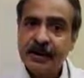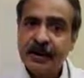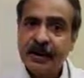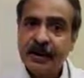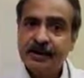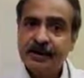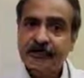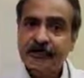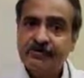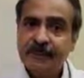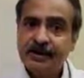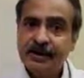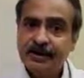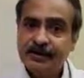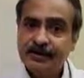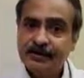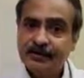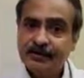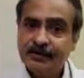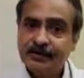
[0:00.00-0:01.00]
I will be
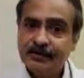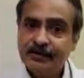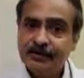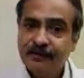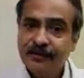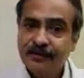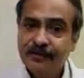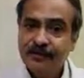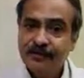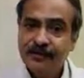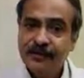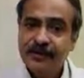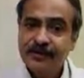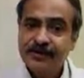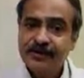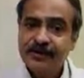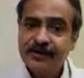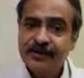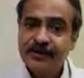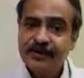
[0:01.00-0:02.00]
able to find
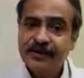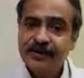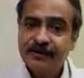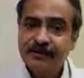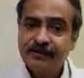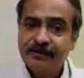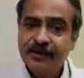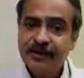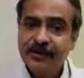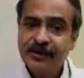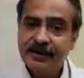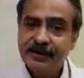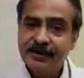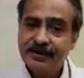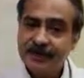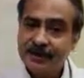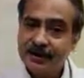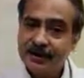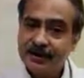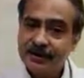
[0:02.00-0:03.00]
ill-defined
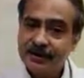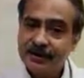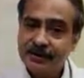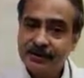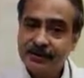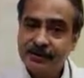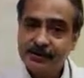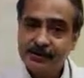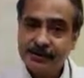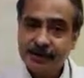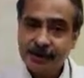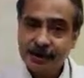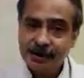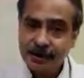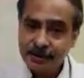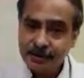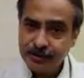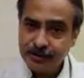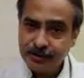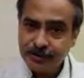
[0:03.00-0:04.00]
irregular
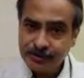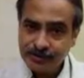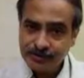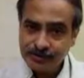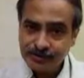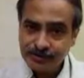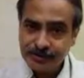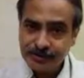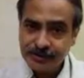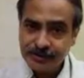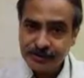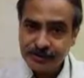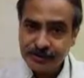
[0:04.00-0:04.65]
induration,